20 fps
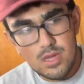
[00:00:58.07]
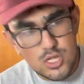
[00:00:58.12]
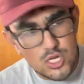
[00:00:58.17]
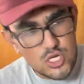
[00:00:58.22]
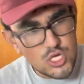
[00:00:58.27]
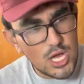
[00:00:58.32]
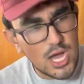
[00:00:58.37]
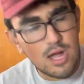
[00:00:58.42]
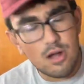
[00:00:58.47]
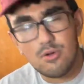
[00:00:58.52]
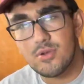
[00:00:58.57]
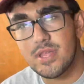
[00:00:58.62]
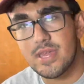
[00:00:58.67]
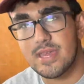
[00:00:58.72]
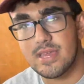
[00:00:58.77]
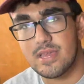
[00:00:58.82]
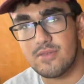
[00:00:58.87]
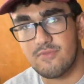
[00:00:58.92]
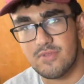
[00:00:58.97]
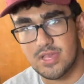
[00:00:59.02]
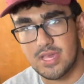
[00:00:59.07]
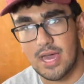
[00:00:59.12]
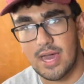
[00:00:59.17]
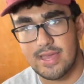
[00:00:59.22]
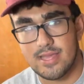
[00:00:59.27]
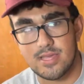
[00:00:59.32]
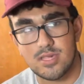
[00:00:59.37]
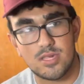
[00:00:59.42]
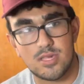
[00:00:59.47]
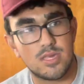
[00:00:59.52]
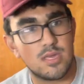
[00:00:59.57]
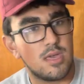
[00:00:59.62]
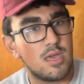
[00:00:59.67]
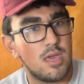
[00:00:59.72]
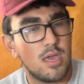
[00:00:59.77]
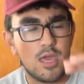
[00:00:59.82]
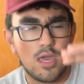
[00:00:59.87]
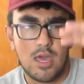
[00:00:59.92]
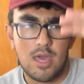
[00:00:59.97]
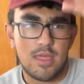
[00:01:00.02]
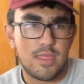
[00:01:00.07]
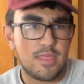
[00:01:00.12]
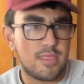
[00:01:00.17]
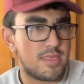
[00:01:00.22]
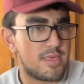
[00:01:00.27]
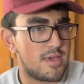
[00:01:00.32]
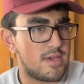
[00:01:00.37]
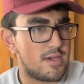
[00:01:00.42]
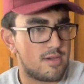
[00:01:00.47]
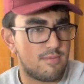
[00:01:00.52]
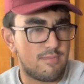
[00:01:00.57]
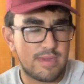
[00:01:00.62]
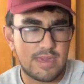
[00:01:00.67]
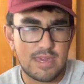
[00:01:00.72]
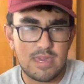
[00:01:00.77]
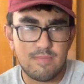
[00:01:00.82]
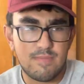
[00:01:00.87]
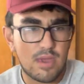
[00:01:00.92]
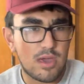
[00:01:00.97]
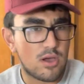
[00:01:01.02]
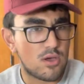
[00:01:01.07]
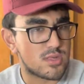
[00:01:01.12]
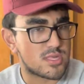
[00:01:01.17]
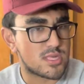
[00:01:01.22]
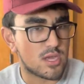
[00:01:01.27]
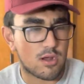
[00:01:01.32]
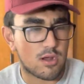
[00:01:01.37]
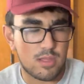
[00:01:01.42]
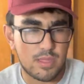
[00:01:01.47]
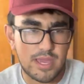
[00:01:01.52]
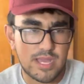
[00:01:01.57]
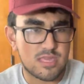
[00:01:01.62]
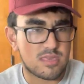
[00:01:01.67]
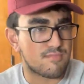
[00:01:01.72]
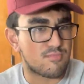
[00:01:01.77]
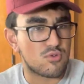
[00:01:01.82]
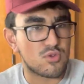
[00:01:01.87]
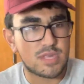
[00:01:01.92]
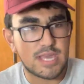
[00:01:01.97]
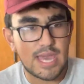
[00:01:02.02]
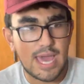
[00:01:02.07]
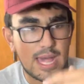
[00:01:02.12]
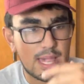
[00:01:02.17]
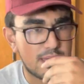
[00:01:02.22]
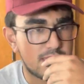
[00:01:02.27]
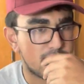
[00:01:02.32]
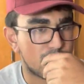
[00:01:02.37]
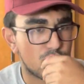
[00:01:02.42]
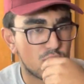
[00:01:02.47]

John Gruden resigns. The emails are linked to Bruce Allen.